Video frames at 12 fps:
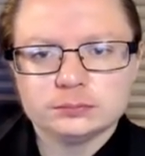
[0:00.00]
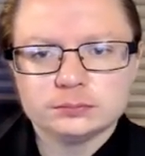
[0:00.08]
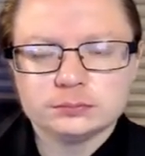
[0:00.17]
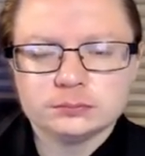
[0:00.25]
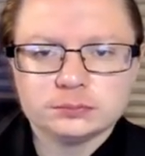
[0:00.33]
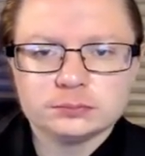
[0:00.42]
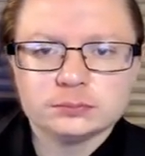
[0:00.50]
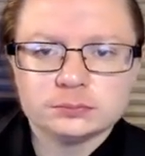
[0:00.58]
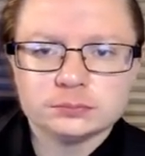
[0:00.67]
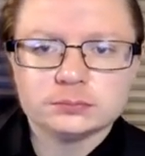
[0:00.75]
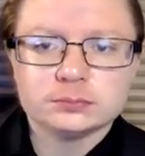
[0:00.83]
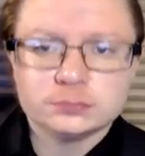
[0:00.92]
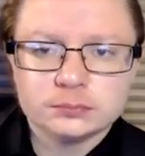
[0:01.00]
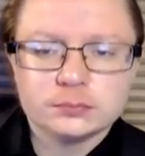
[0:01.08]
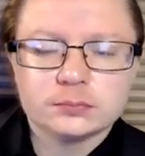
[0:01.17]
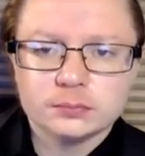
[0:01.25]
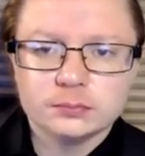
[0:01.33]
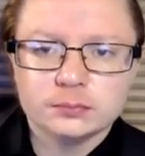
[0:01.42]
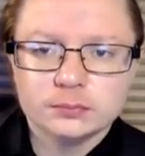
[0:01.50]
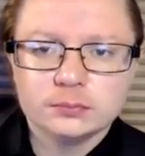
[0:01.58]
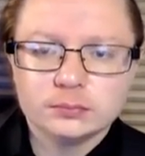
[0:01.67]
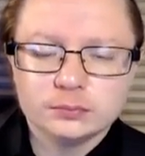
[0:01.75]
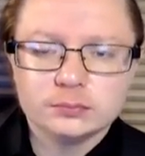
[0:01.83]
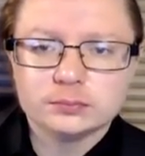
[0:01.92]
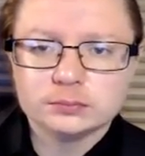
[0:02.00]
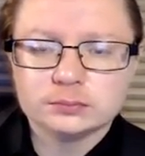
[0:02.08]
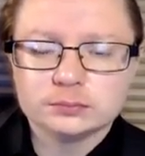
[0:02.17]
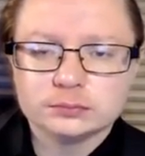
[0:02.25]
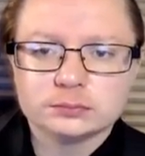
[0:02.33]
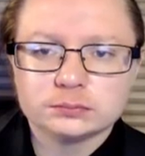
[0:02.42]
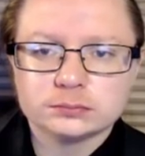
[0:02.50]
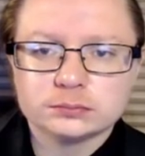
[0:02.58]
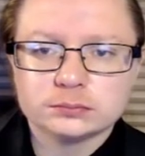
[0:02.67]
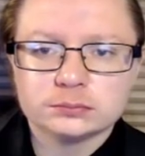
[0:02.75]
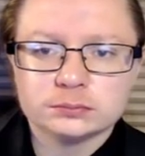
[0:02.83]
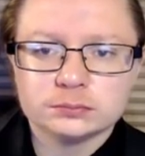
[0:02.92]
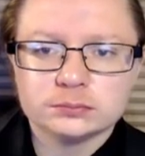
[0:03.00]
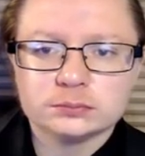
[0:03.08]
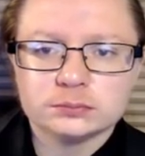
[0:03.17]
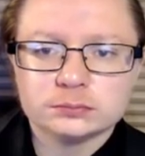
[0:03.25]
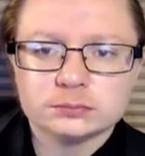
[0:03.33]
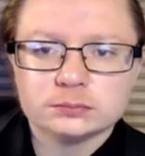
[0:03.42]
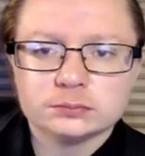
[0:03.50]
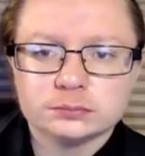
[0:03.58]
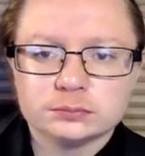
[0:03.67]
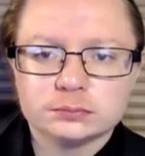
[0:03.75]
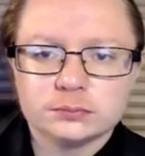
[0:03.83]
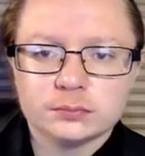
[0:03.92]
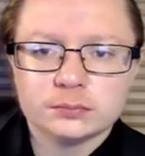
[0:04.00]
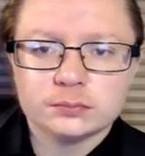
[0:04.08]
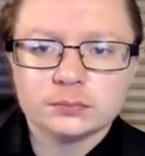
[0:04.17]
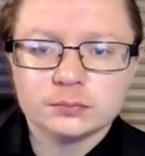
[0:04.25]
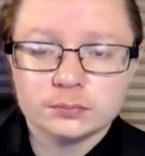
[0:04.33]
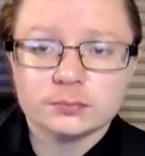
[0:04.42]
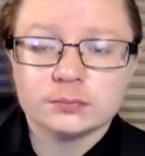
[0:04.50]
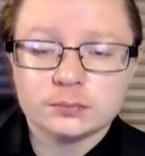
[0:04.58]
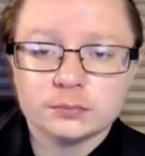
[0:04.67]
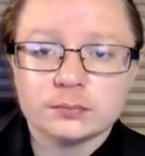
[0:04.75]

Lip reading: (not speaking)